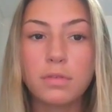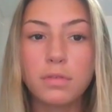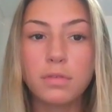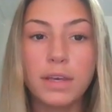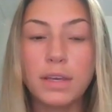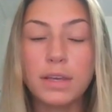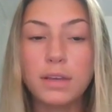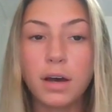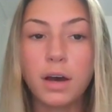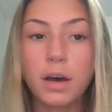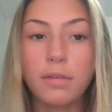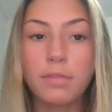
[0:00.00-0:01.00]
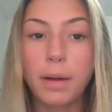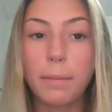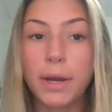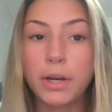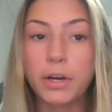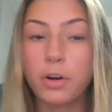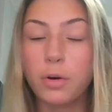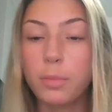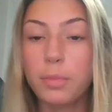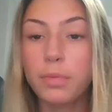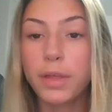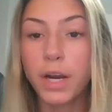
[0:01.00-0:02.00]
gut microbe
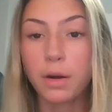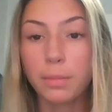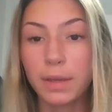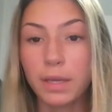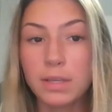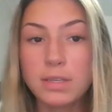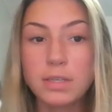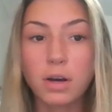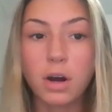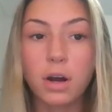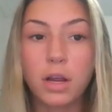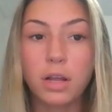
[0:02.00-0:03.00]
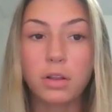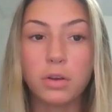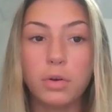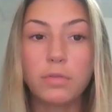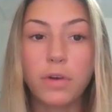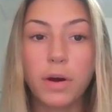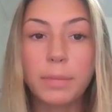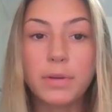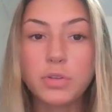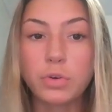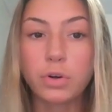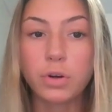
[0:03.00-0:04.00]
therapies include
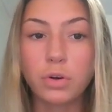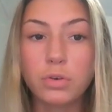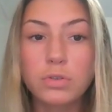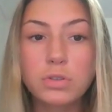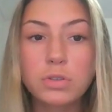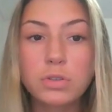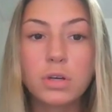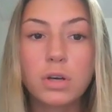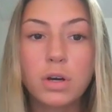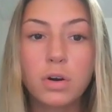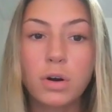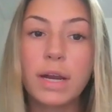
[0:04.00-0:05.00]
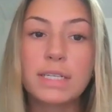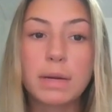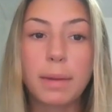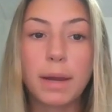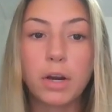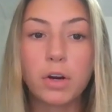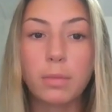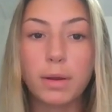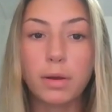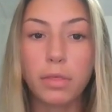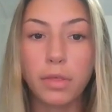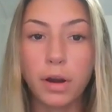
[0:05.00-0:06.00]
pharmaceuticals or
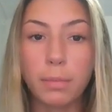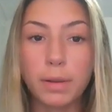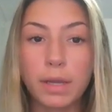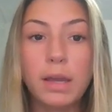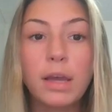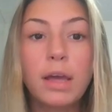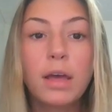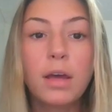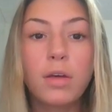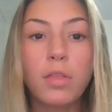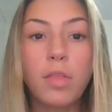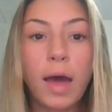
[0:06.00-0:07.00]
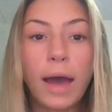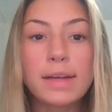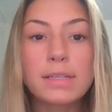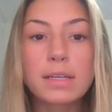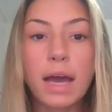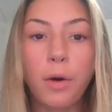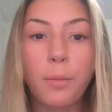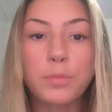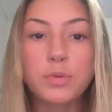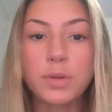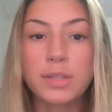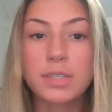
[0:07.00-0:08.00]
antimicrobial therapy that
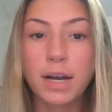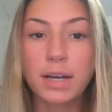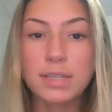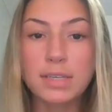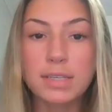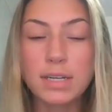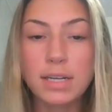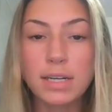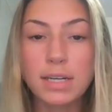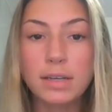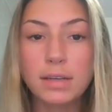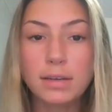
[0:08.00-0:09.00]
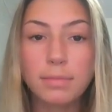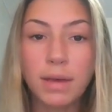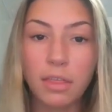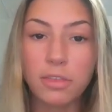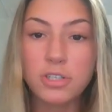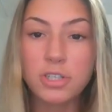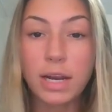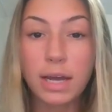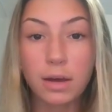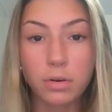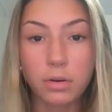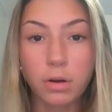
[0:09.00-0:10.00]
helps with toxicity, pathogen
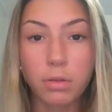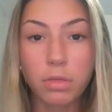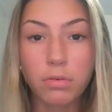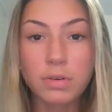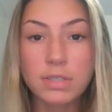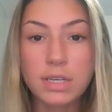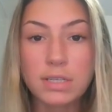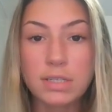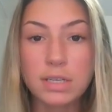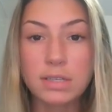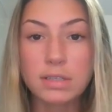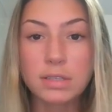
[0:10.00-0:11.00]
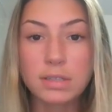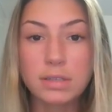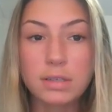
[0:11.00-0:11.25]
outgrowth, resistance.